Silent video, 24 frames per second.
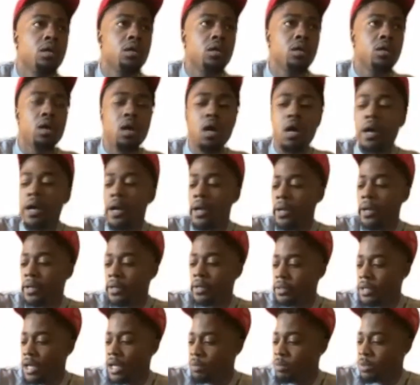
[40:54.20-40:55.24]
all right,
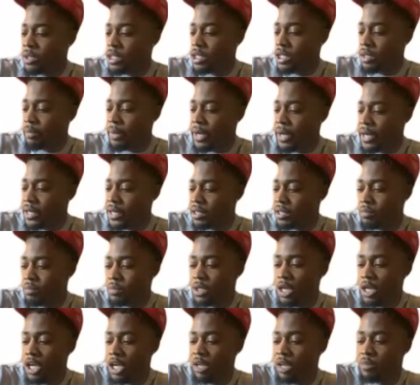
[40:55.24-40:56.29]
I'm gonna sit back
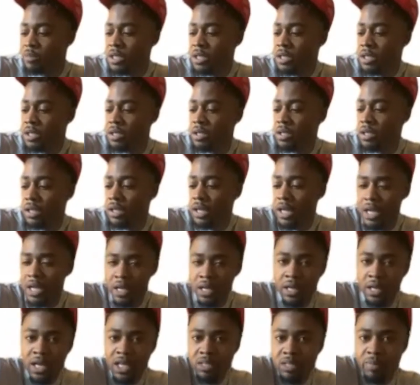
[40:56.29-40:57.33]
sometimes. And
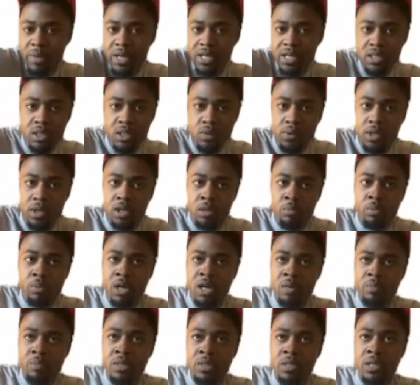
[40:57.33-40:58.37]
that's basically what
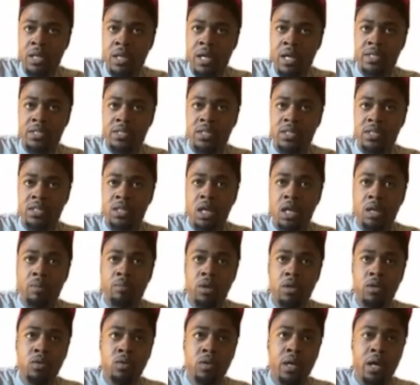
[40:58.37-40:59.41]
compartmentalize is. Like, bro,
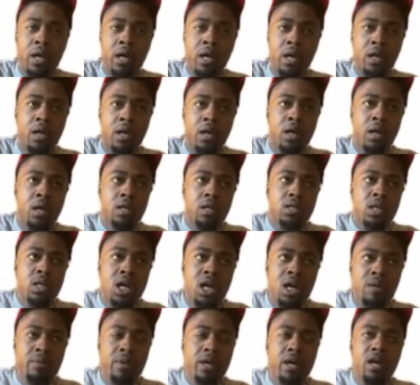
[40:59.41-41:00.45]
you got
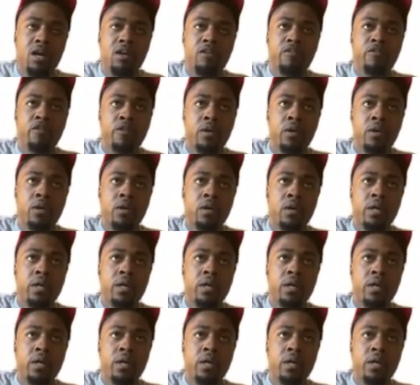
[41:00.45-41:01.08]
time to have fun and